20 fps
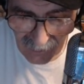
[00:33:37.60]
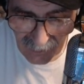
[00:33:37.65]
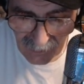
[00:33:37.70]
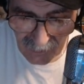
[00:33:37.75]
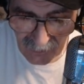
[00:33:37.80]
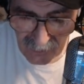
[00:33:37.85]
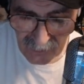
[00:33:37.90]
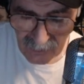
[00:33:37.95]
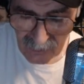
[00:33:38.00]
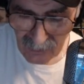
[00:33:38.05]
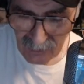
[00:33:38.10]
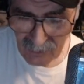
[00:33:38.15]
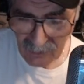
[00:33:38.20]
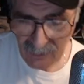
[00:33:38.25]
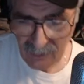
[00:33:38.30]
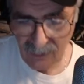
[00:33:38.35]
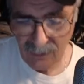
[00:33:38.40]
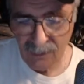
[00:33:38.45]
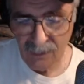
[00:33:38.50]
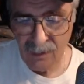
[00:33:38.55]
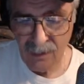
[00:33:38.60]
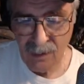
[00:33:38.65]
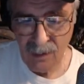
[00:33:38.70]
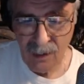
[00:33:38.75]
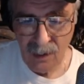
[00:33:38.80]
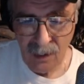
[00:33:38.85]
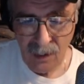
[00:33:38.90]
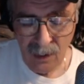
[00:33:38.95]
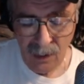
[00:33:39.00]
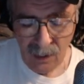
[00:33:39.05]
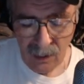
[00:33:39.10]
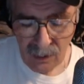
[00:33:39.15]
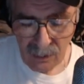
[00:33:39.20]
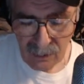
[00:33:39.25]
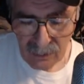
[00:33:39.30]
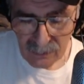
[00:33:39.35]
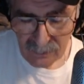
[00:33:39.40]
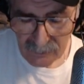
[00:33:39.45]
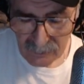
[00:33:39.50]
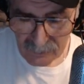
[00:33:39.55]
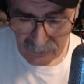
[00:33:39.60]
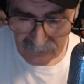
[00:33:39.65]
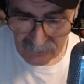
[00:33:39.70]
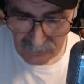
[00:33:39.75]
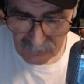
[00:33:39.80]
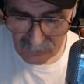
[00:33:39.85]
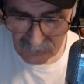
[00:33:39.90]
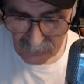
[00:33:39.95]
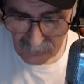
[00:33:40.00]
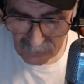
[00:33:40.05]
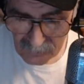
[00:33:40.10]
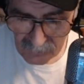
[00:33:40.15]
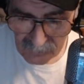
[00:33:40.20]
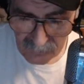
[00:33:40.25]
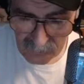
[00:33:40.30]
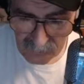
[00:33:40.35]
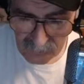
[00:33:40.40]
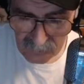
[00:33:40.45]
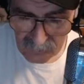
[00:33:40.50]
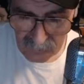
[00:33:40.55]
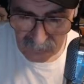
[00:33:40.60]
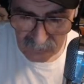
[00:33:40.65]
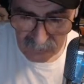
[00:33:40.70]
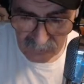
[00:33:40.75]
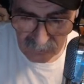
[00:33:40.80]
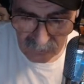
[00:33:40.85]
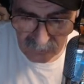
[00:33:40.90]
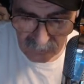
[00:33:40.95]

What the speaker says: feelings at all. Well, I don't know. I did find a